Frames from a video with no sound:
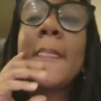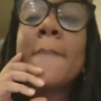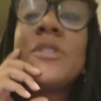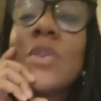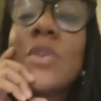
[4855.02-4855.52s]

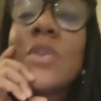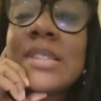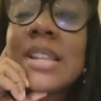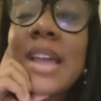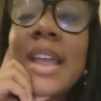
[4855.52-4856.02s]
So it
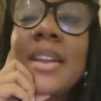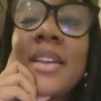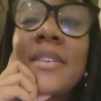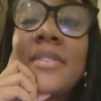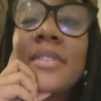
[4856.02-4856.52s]
was the night
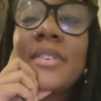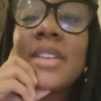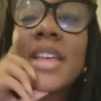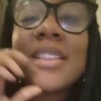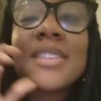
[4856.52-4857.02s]
of,
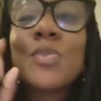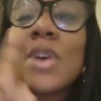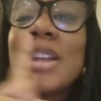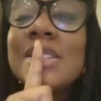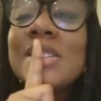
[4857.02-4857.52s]
and this
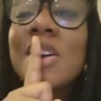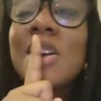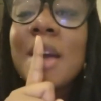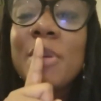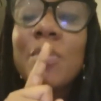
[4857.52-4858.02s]
one
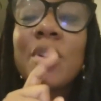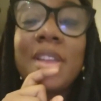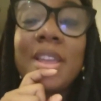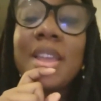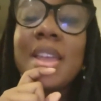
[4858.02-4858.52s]
song I've been
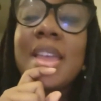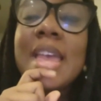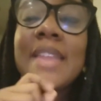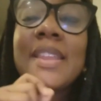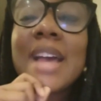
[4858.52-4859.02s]
working,
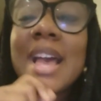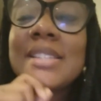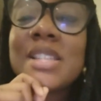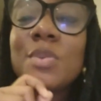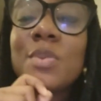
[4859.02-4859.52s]
and the guy
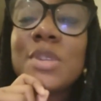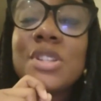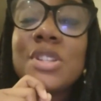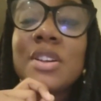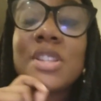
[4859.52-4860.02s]
says, well, what
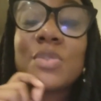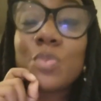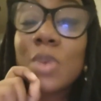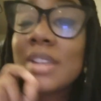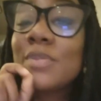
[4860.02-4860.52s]
song? The
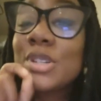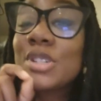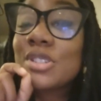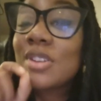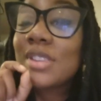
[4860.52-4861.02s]
one
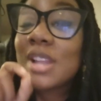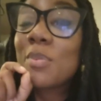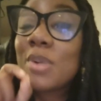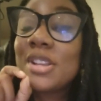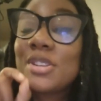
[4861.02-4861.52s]
original song that I
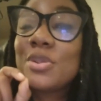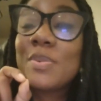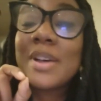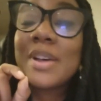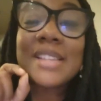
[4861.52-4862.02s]
wanted to do
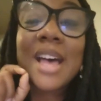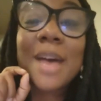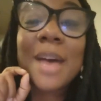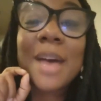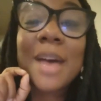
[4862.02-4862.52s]
was
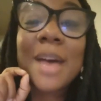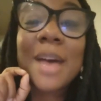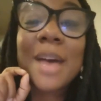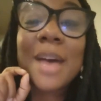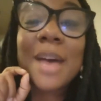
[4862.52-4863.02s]
I'm Changing